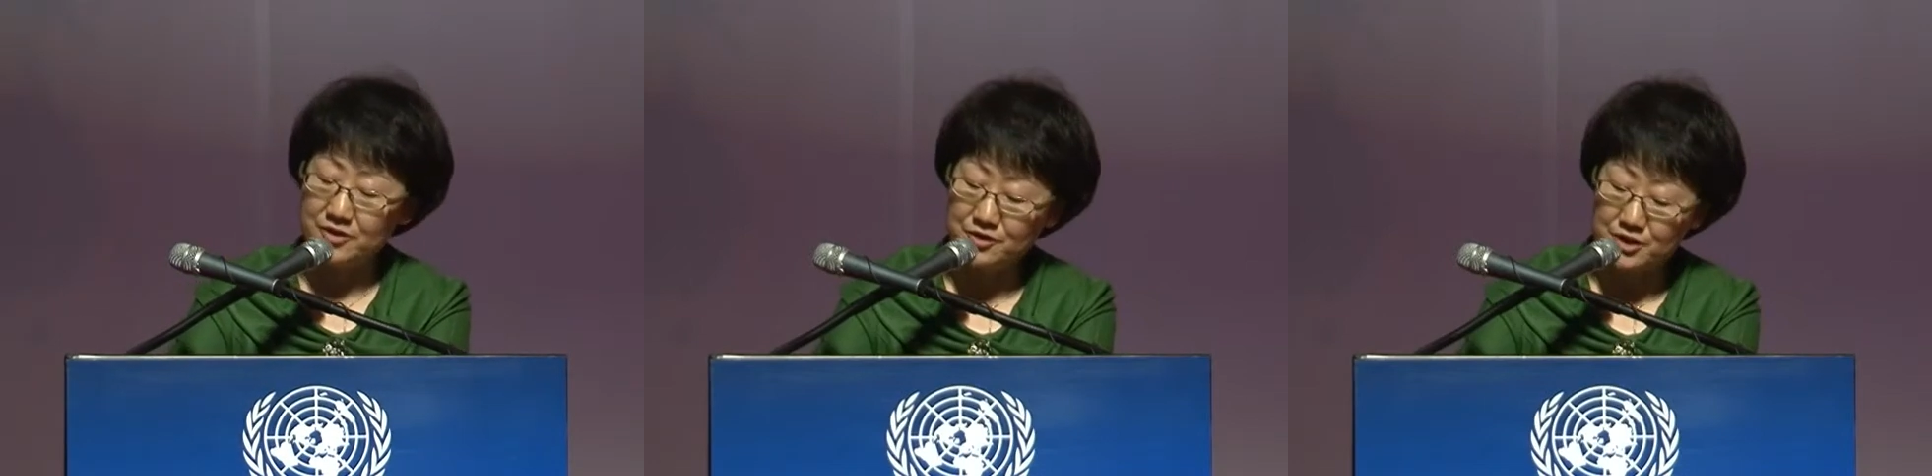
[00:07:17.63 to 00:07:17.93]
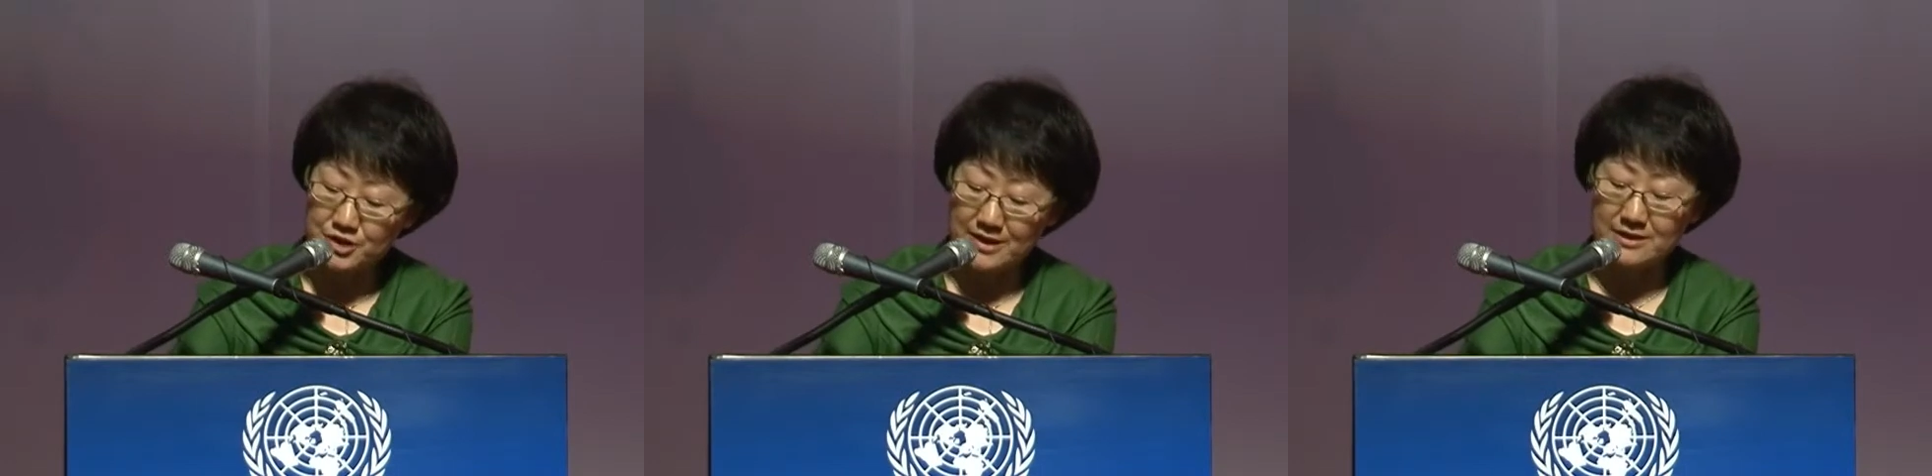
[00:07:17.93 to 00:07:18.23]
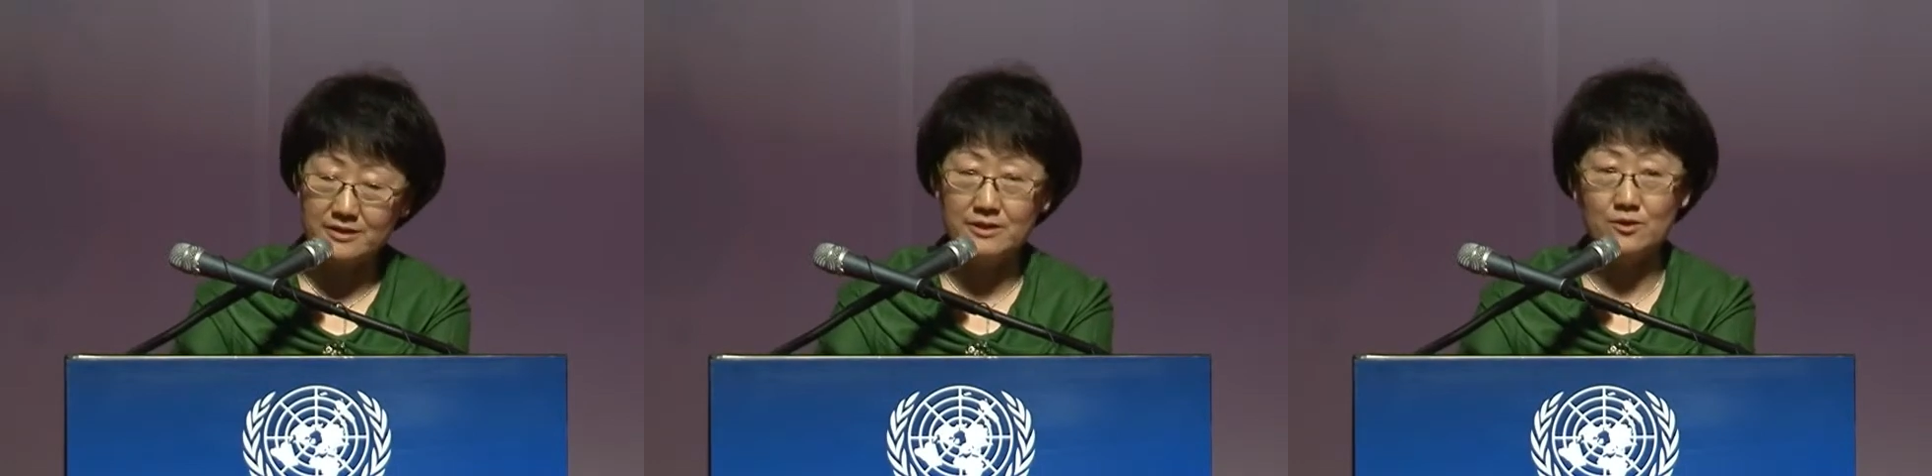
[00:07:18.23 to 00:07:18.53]

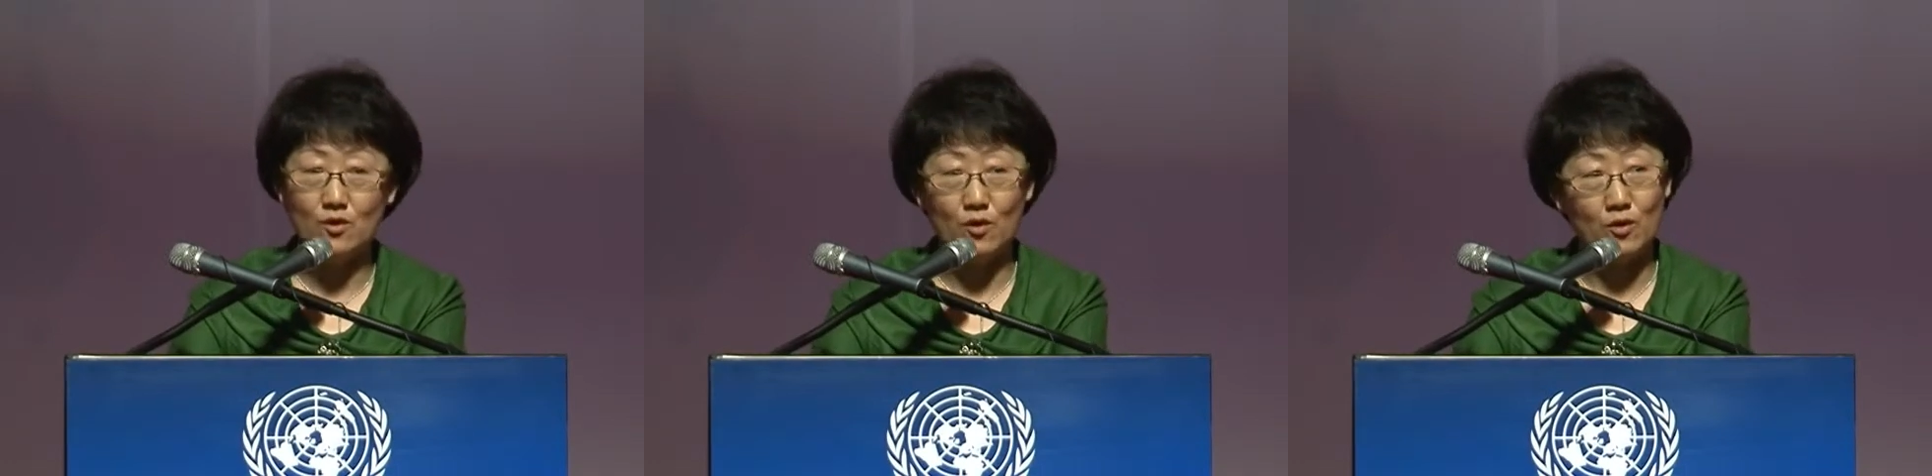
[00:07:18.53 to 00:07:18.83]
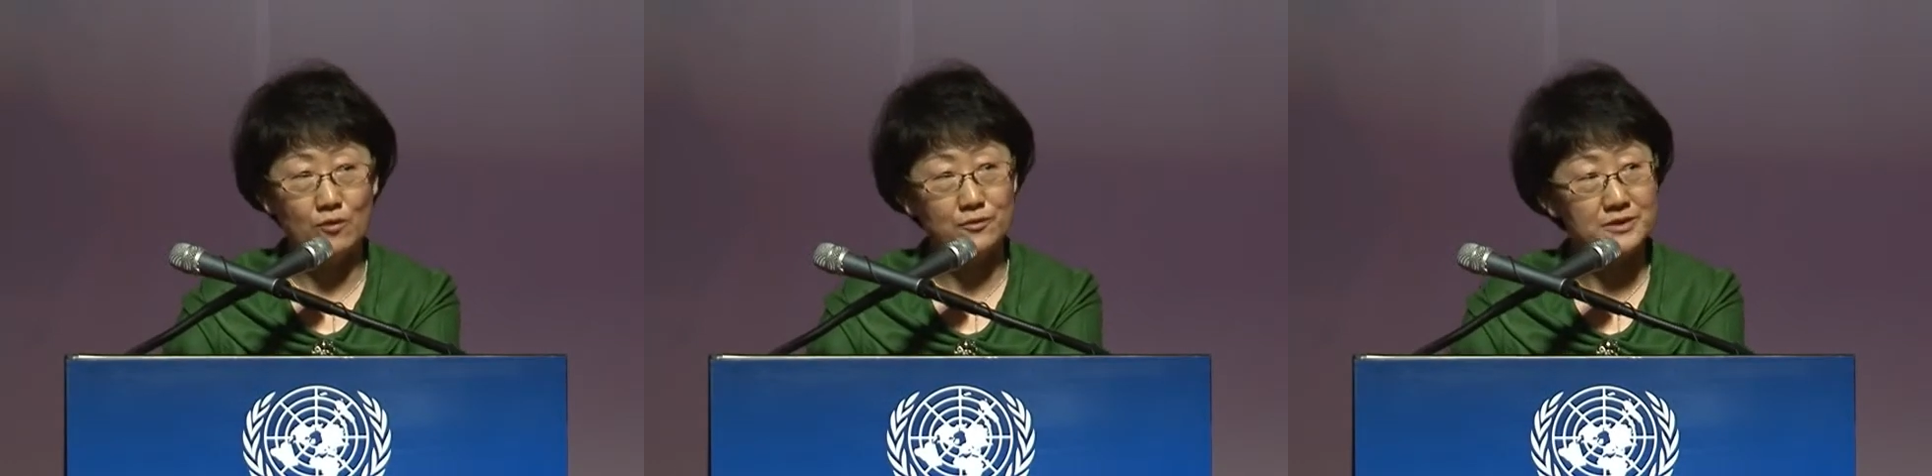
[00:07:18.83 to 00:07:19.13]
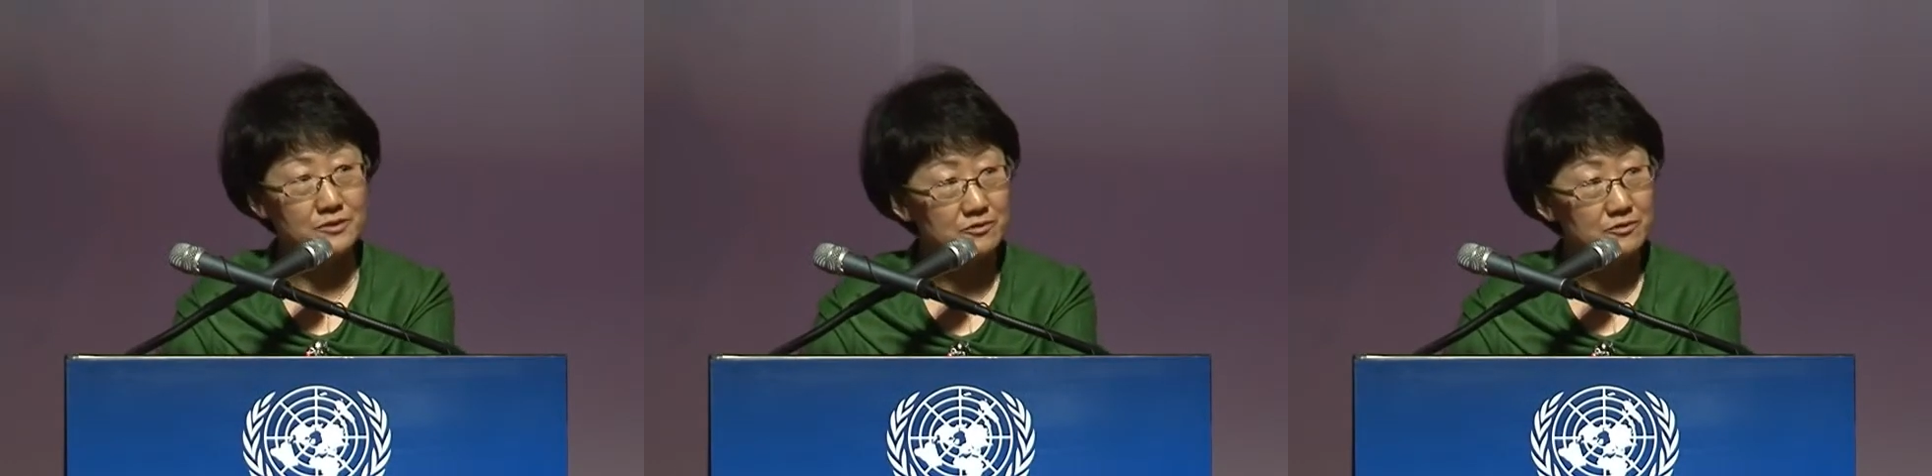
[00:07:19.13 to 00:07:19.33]
understanding of the